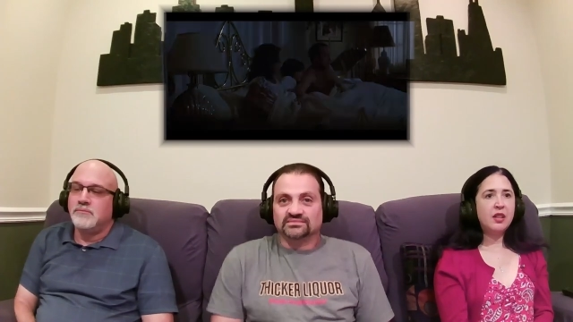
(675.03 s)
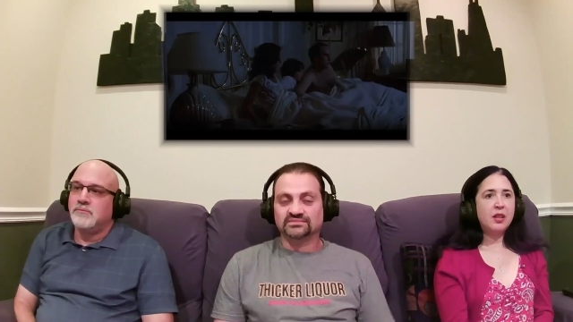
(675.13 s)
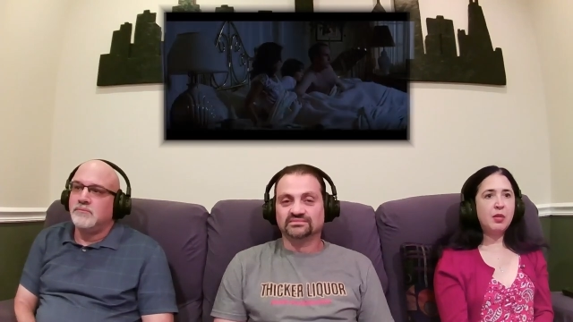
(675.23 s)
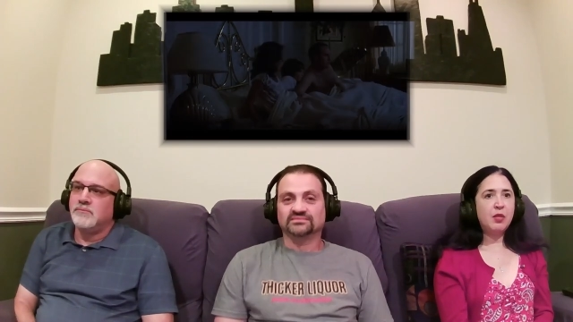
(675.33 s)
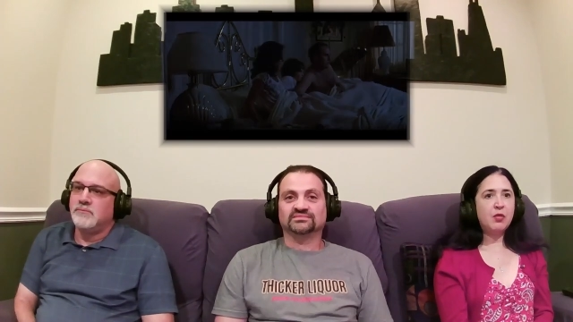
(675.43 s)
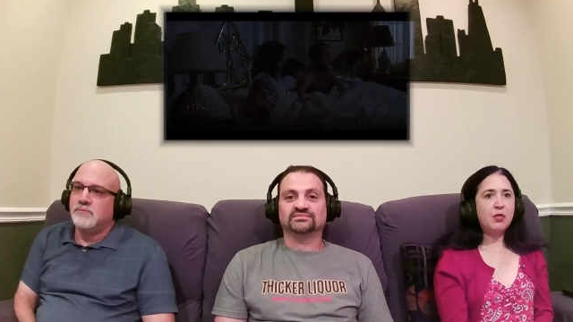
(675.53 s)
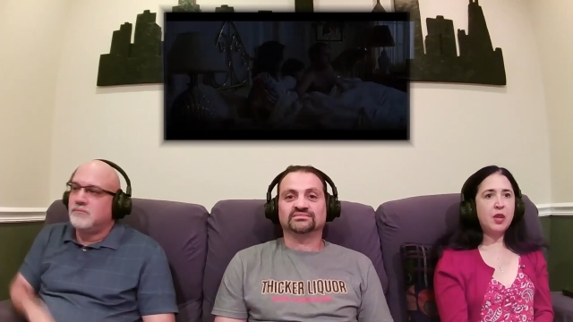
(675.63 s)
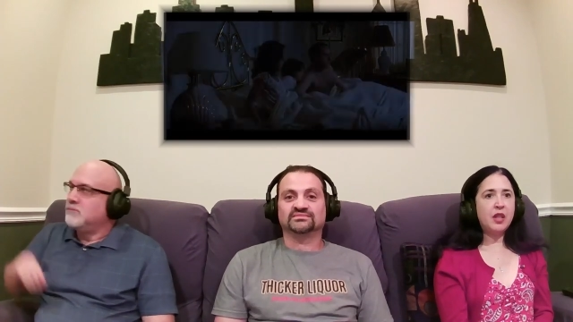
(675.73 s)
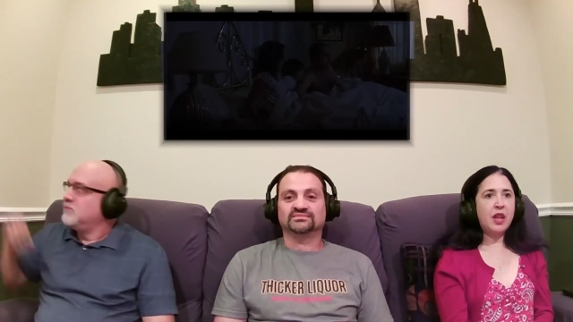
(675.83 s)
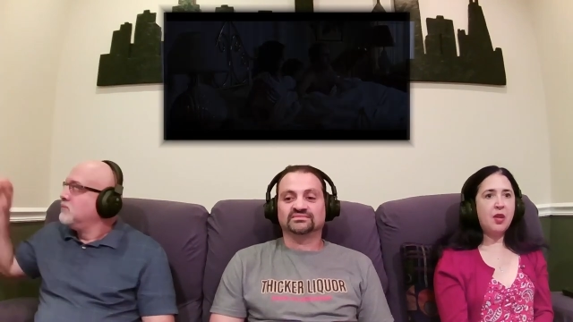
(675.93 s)
Speaker 1: I'd be
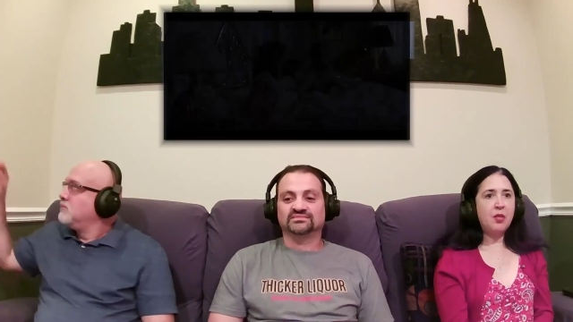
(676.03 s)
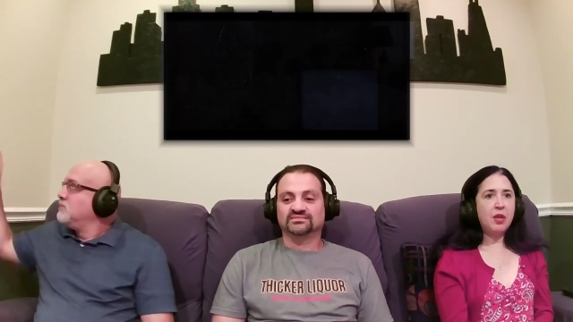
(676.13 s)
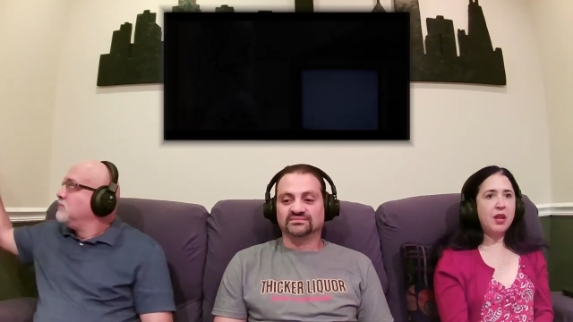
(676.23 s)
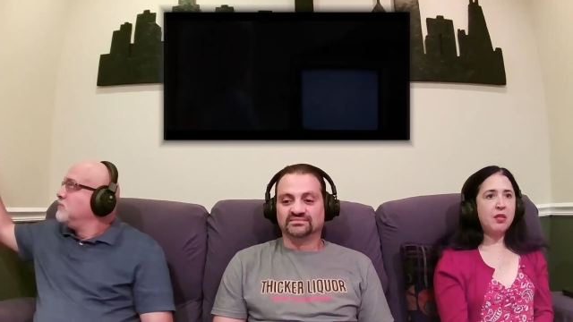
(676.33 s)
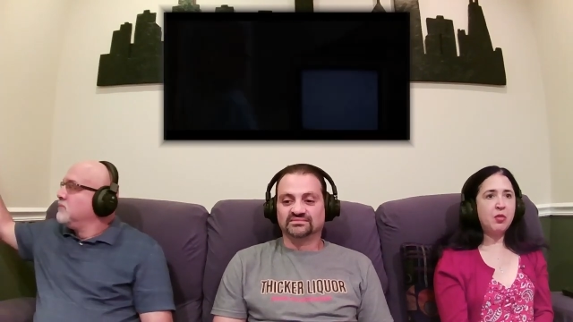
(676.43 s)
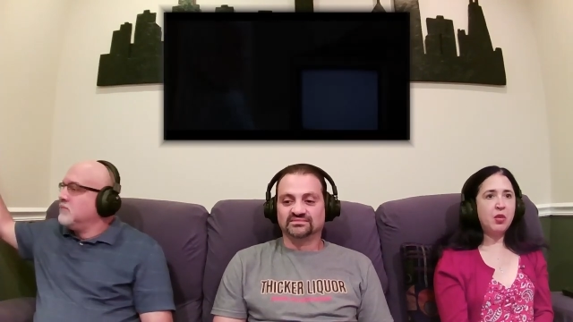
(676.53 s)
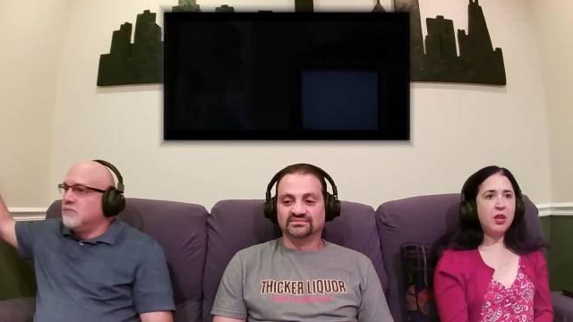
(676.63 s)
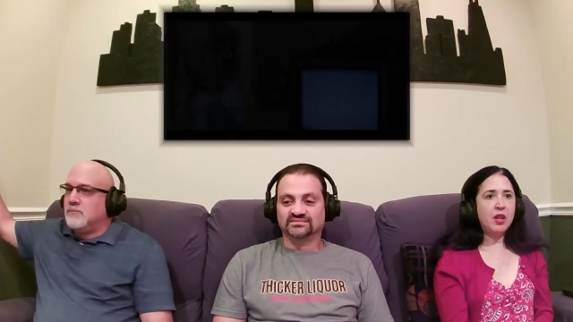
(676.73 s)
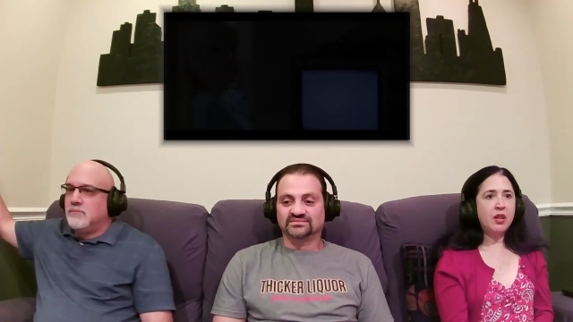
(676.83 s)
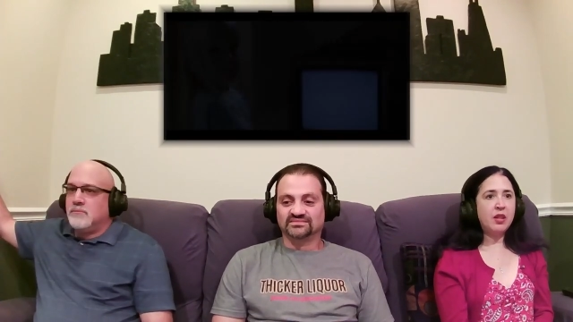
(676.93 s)
freaked out, man, more
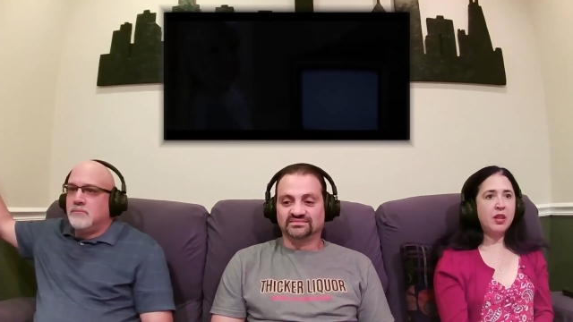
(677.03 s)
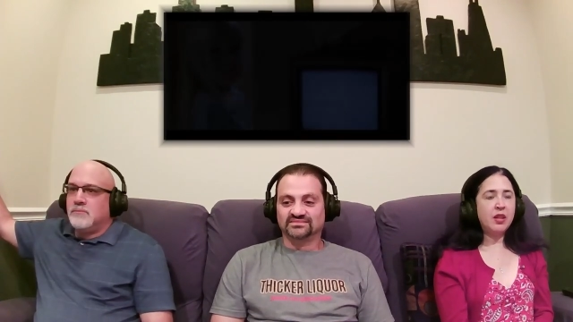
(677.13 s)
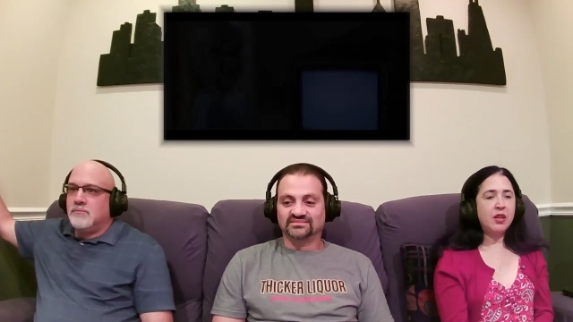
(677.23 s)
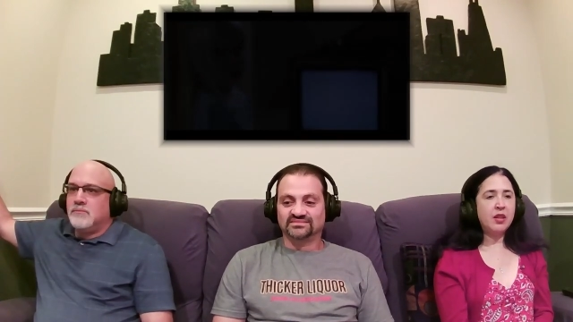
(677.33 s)
than anything.